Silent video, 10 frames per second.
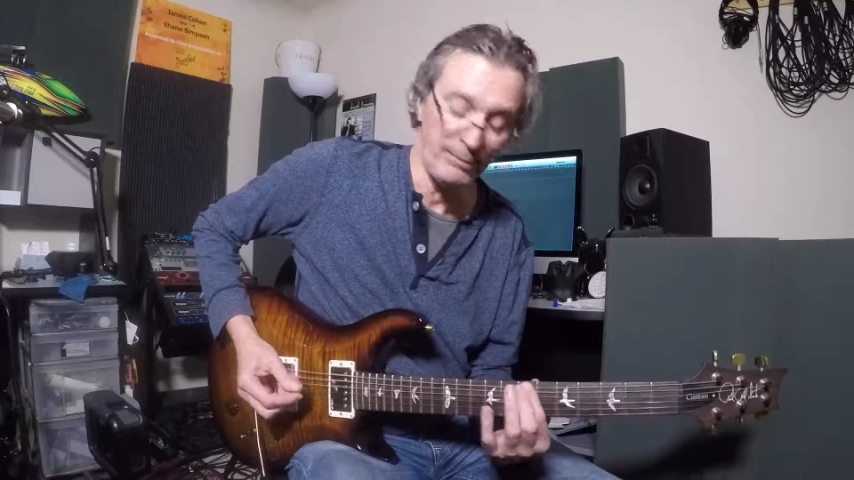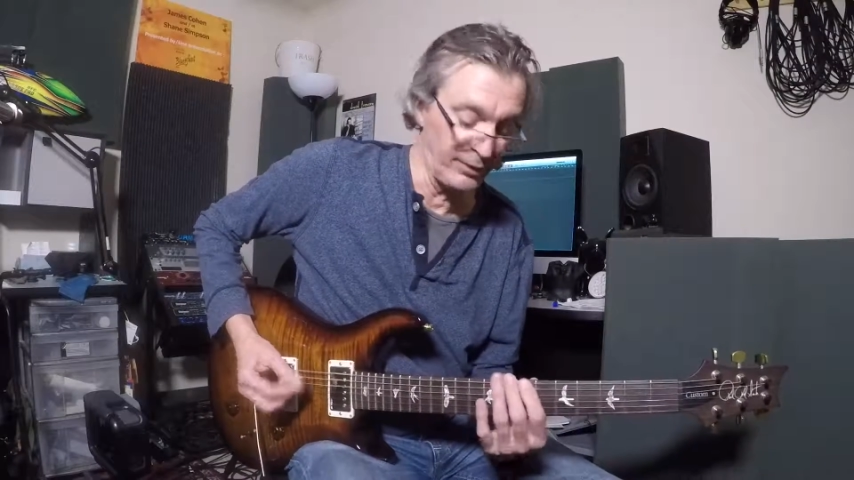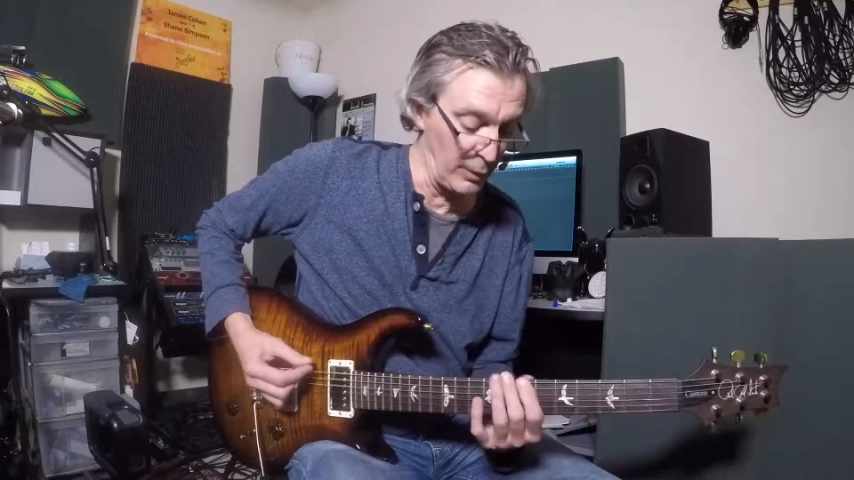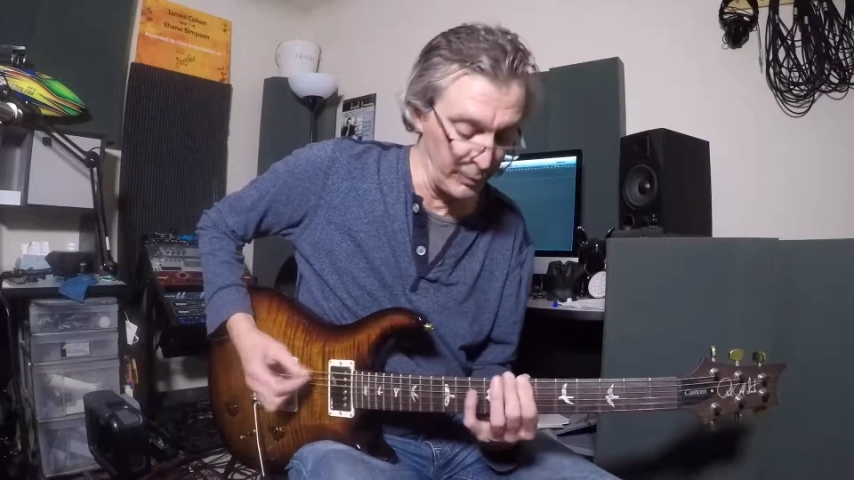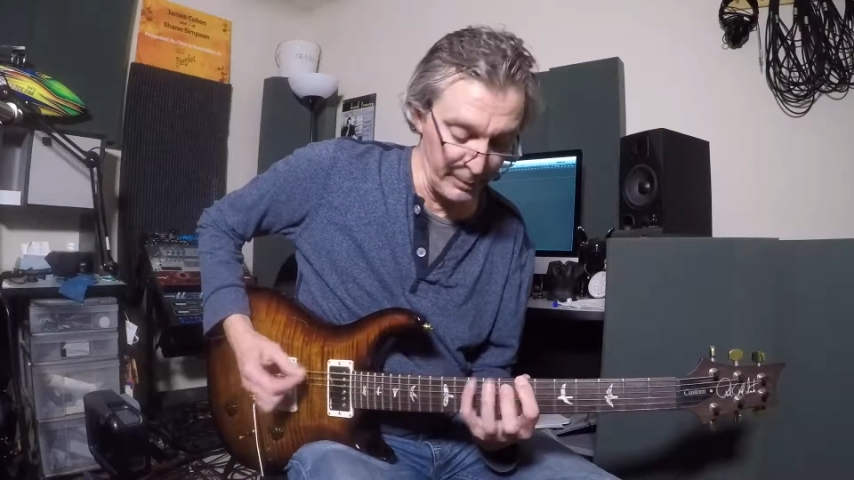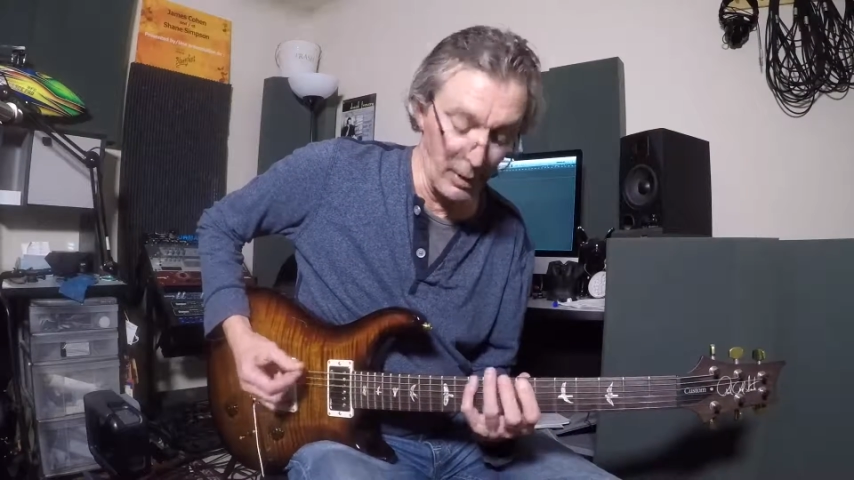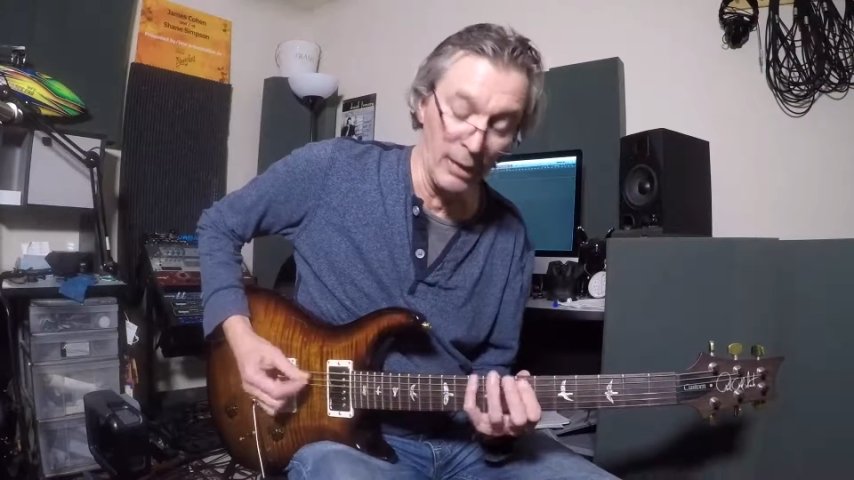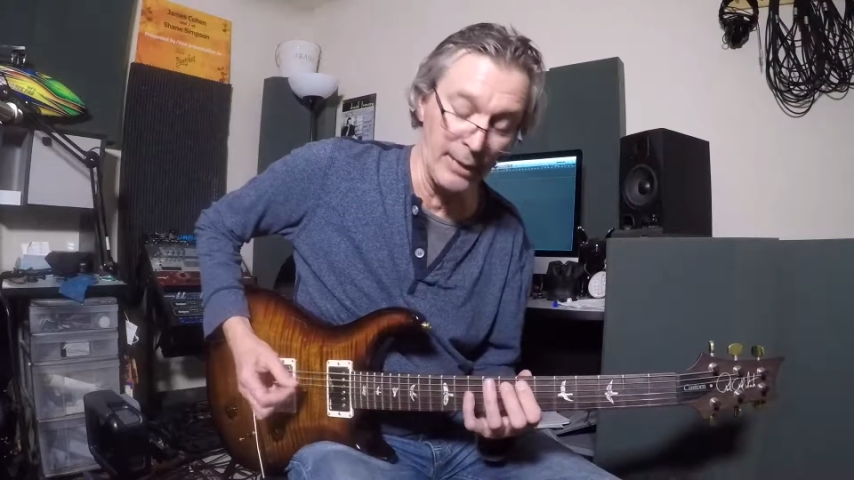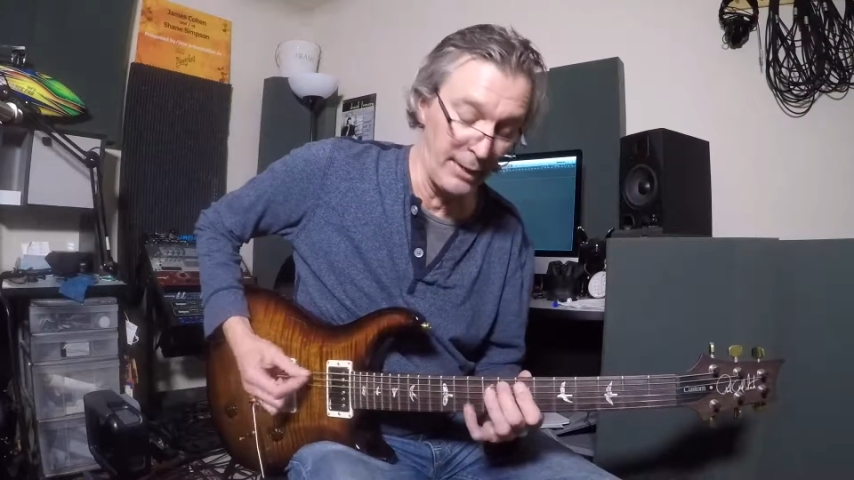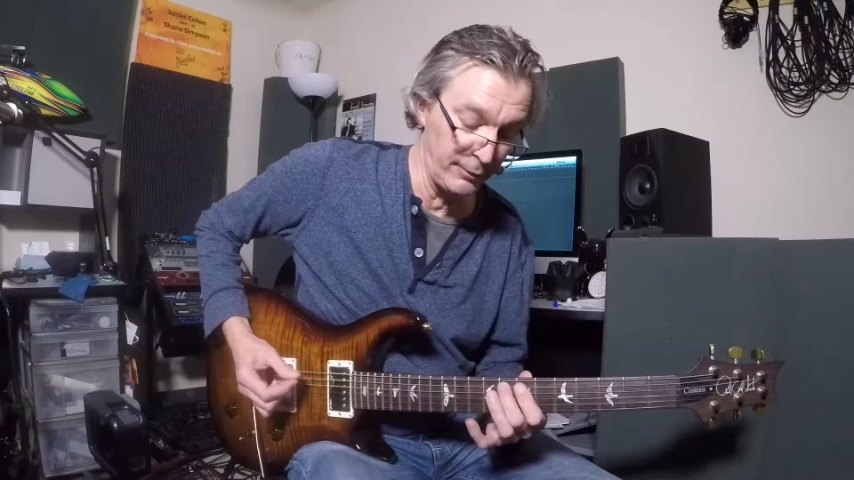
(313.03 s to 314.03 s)
because that would be
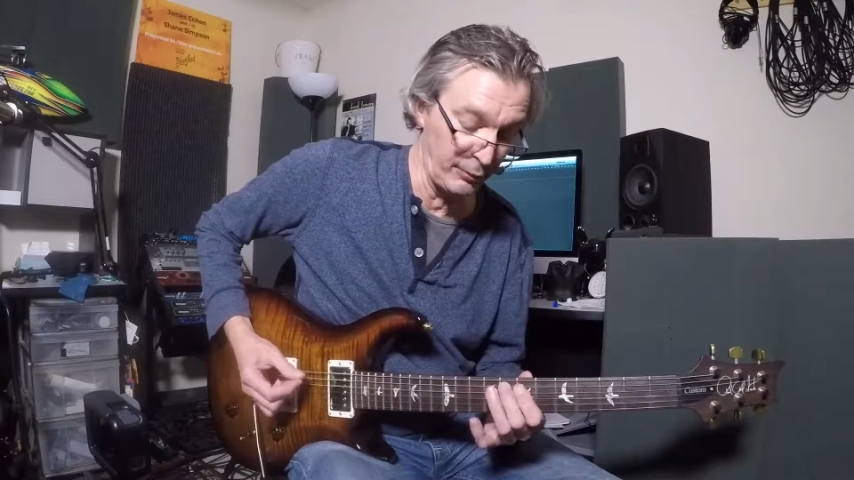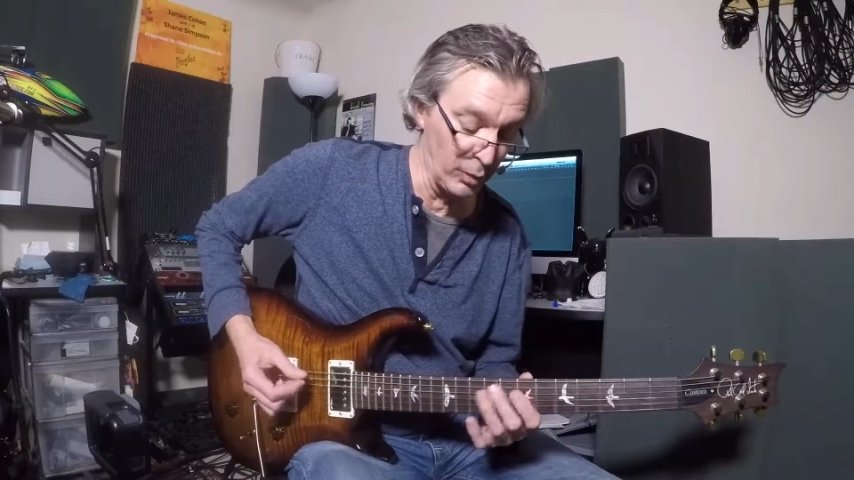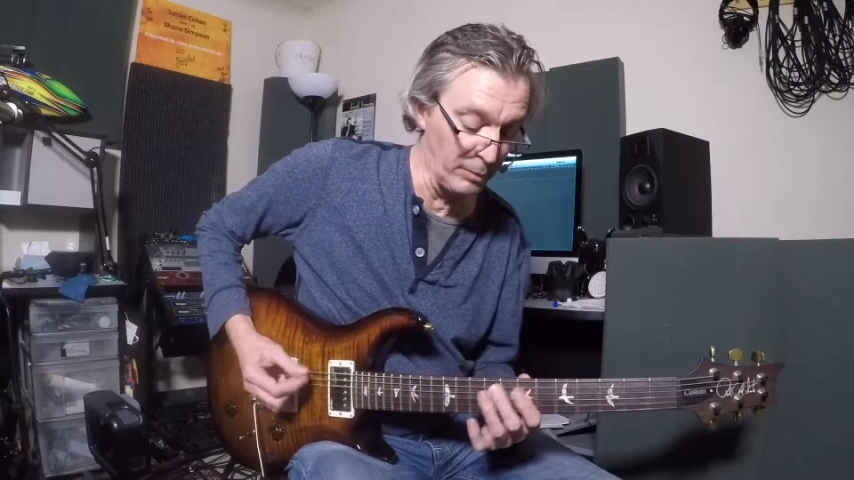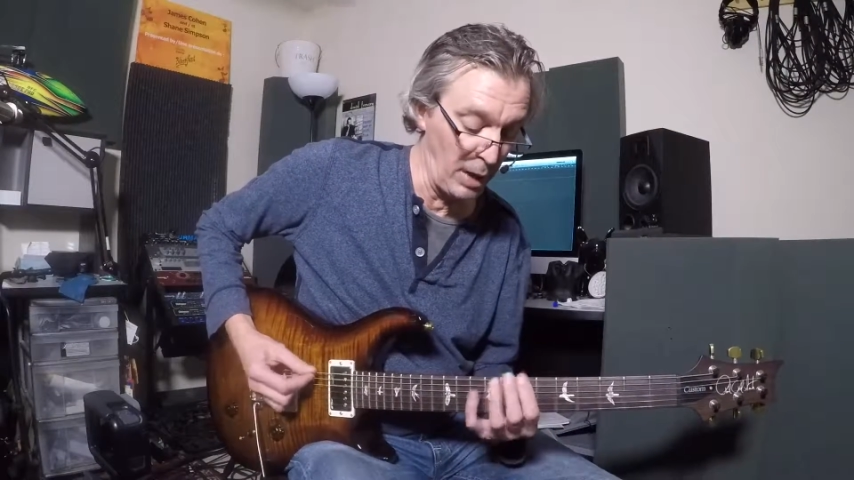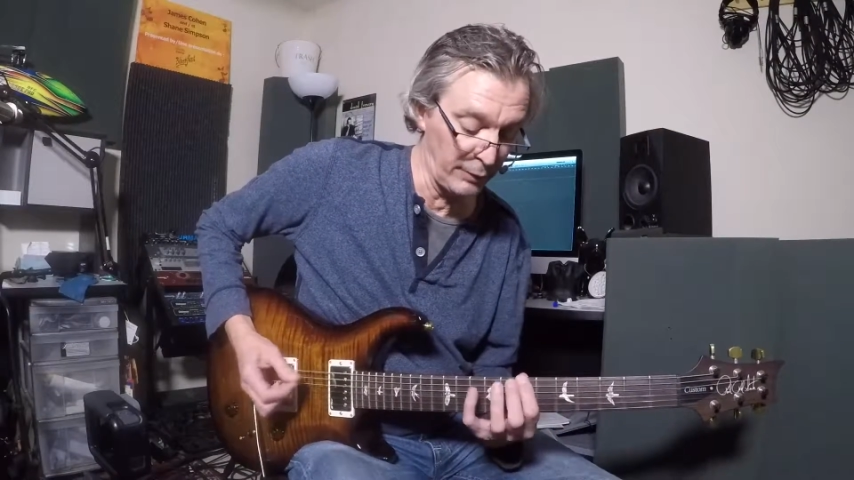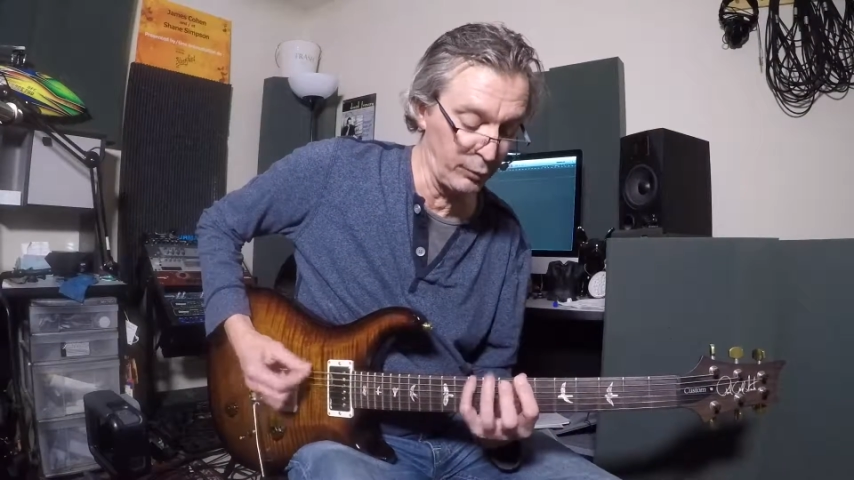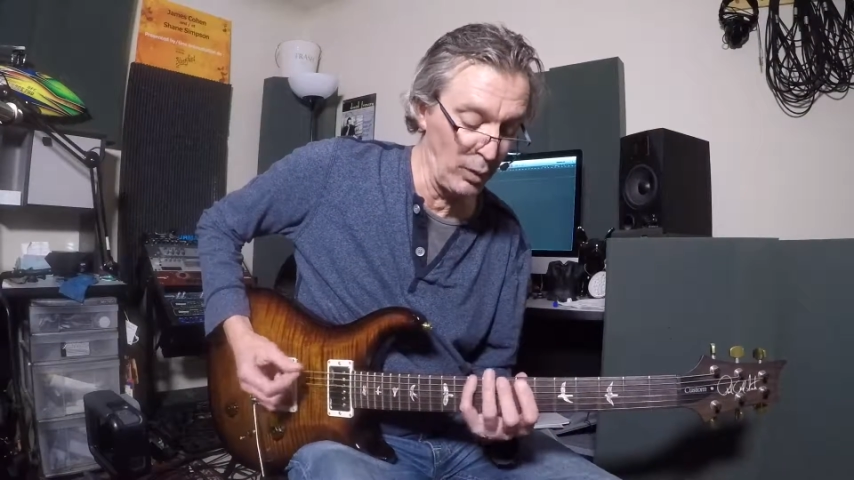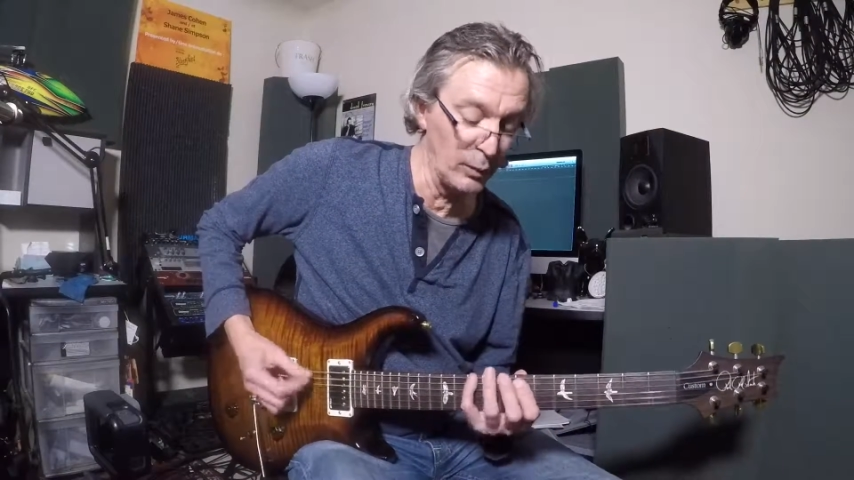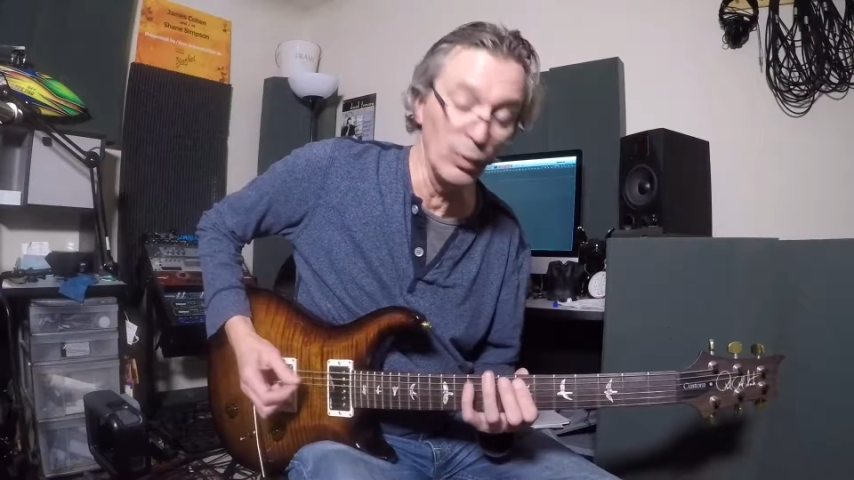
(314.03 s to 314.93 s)
that's where box 1